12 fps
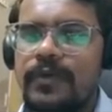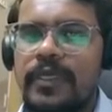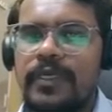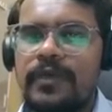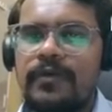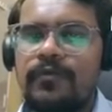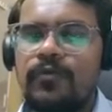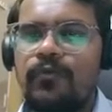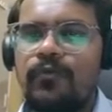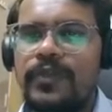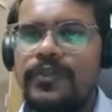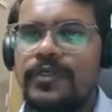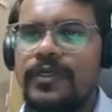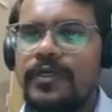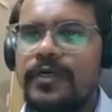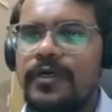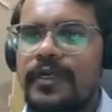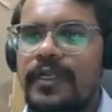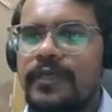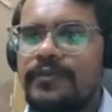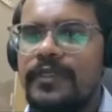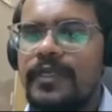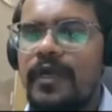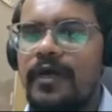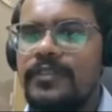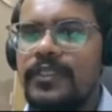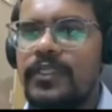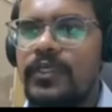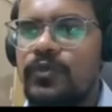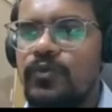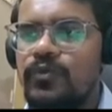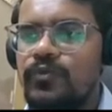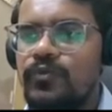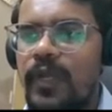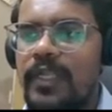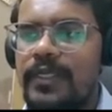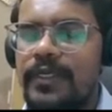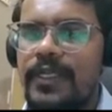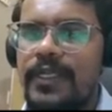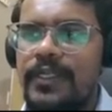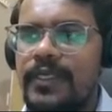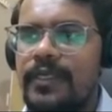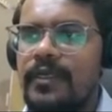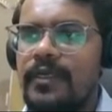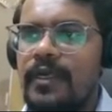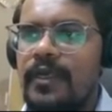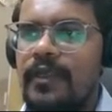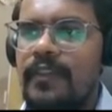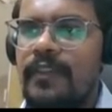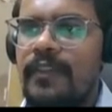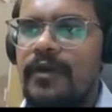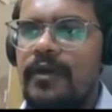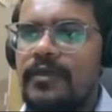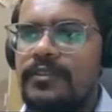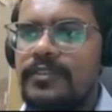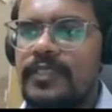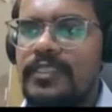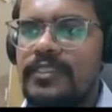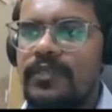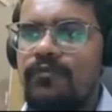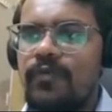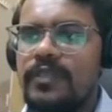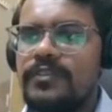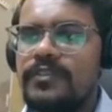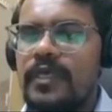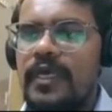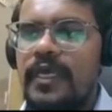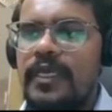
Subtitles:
Okay. So which doesn't cause any issues while creating the sales invoice.